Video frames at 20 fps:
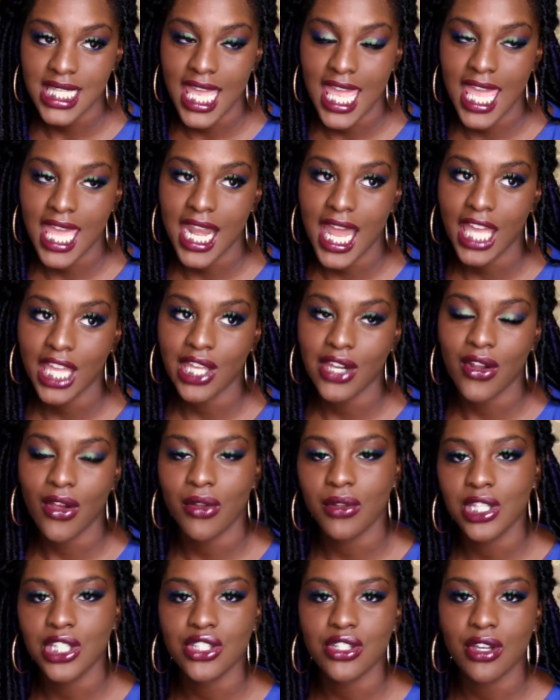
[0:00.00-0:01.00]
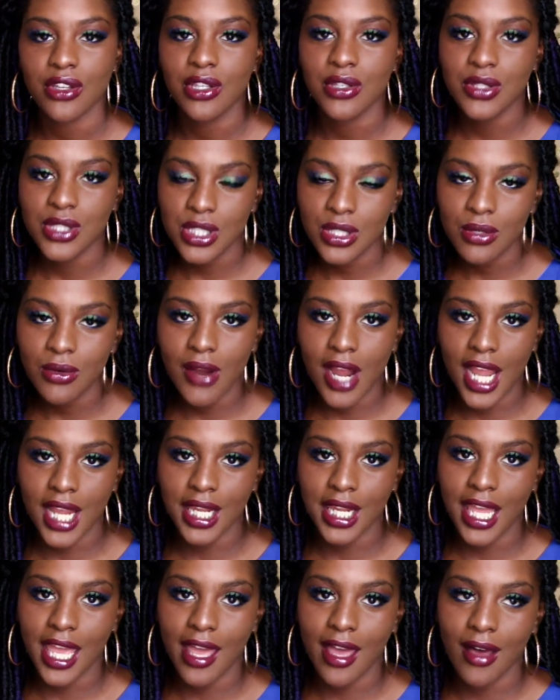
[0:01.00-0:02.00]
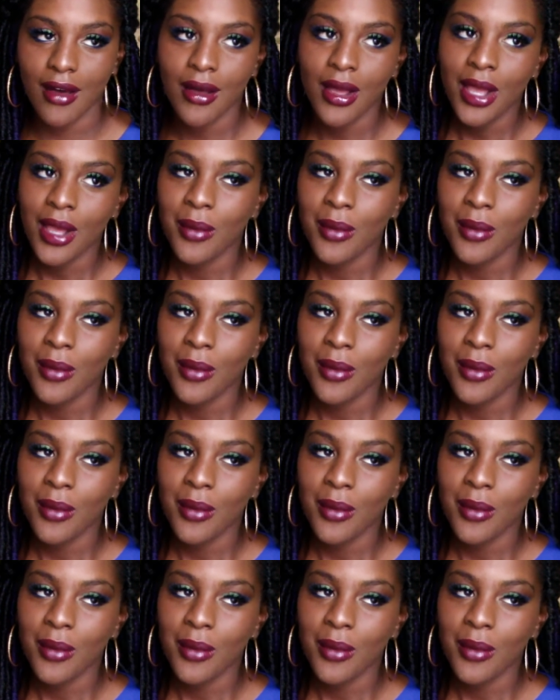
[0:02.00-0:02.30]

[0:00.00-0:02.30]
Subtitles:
and I can only show you 2 right now